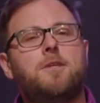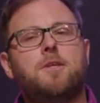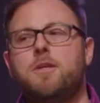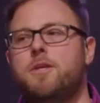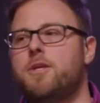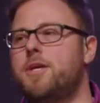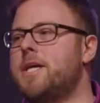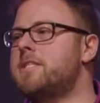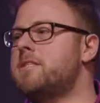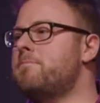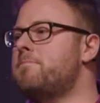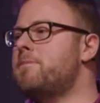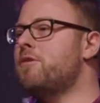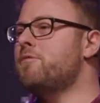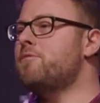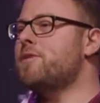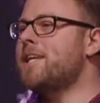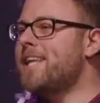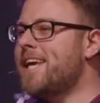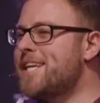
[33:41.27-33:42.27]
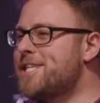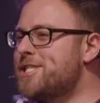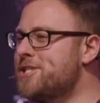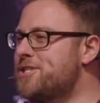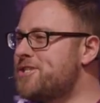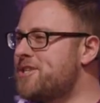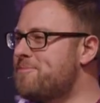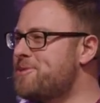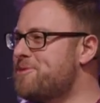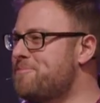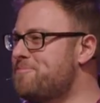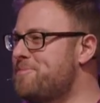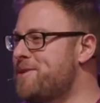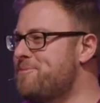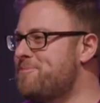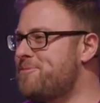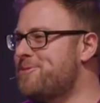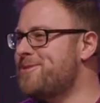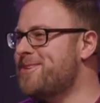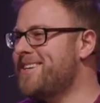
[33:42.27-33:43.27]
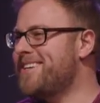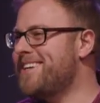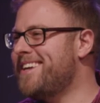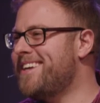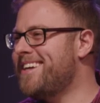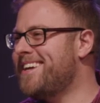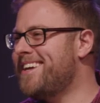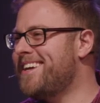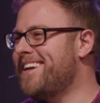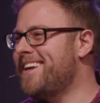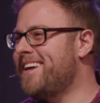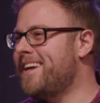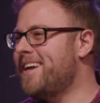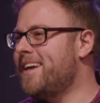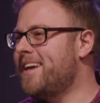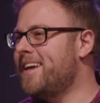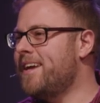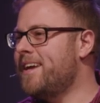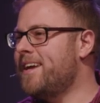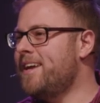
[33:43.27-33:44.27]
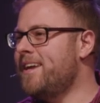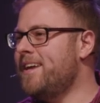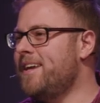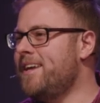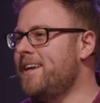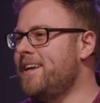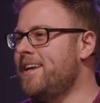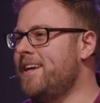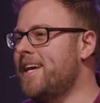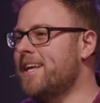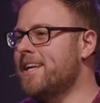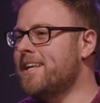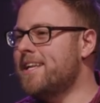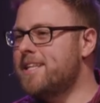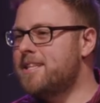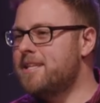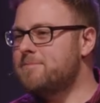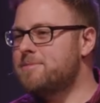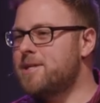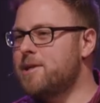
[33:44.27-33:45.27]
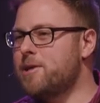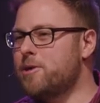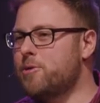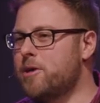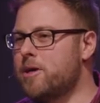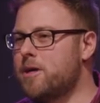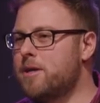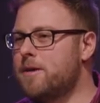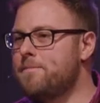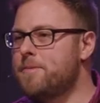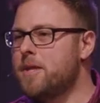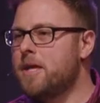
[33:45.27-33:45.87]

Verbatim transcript: You get to build relationships with people and lead them to the Lord.